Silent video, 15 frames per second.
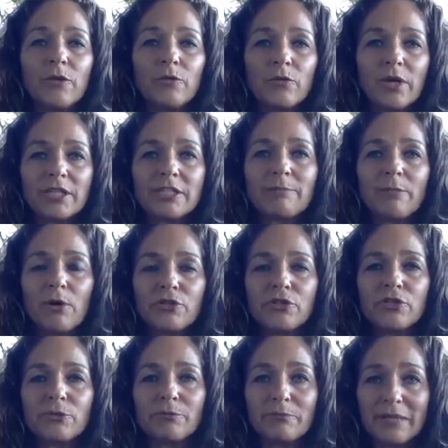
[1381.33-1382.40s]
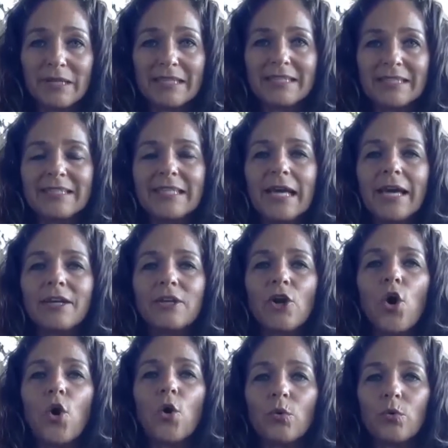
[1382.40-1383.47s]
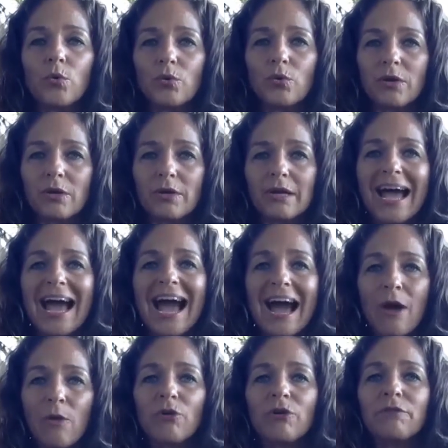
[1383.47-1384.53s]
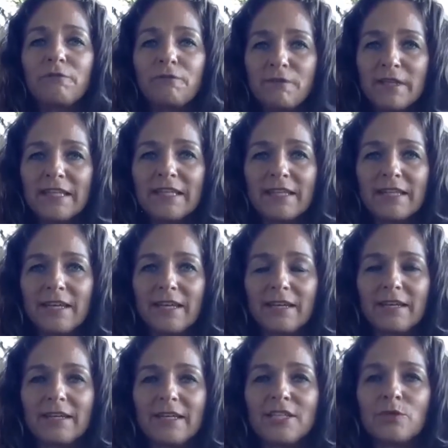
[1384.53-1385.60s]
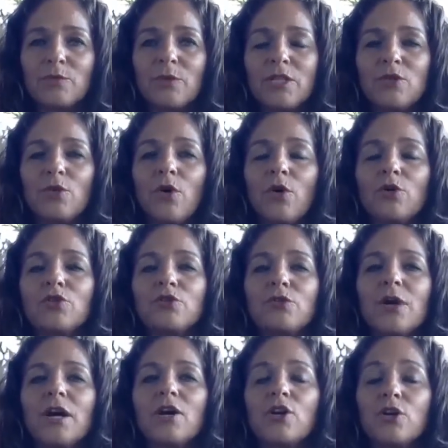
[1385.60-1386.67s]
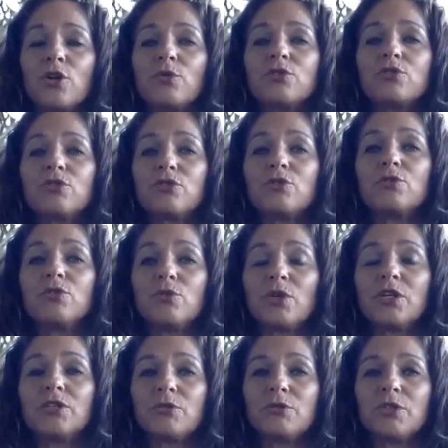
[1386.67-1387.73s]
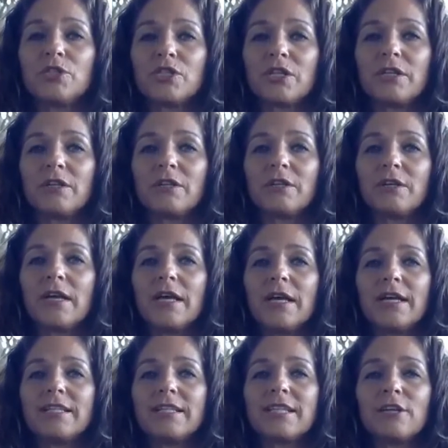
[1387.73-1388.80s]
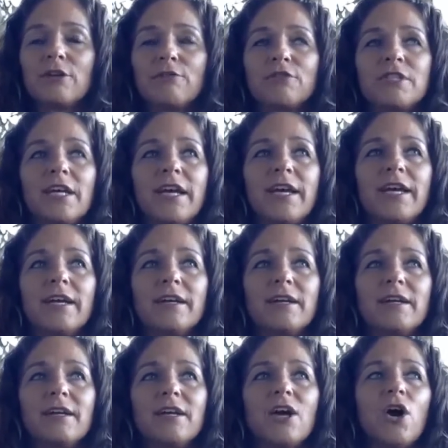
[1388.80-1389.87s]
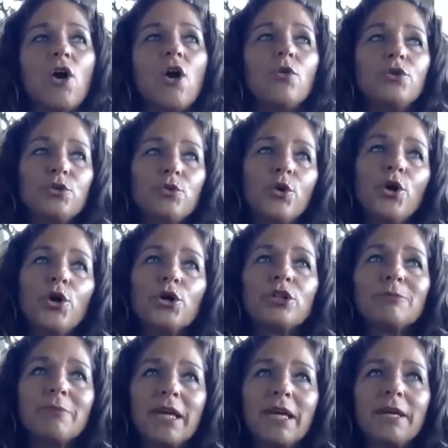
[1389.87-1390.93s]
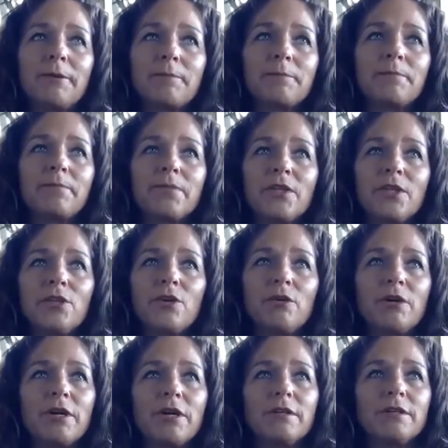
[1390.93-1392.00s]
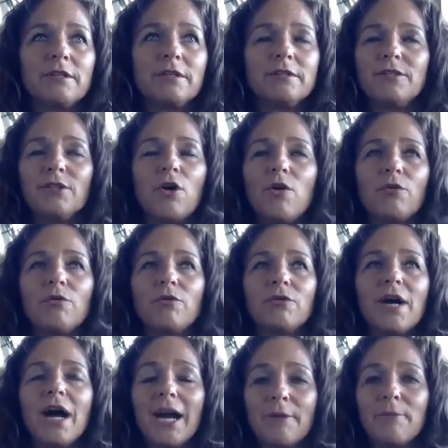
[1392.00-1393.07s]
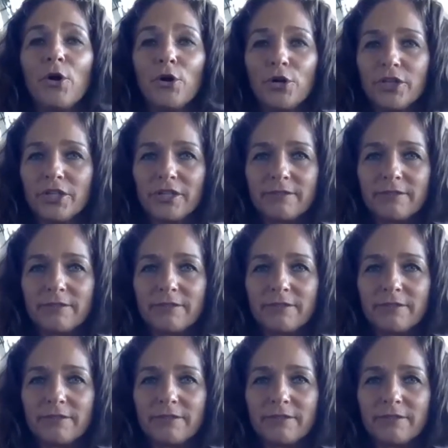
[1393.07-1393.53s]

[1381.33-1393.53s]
responsibility and own our feeling, is when you also are closer to your intuition. Instead of saying, oh, you hurt me. No, I'm hurt.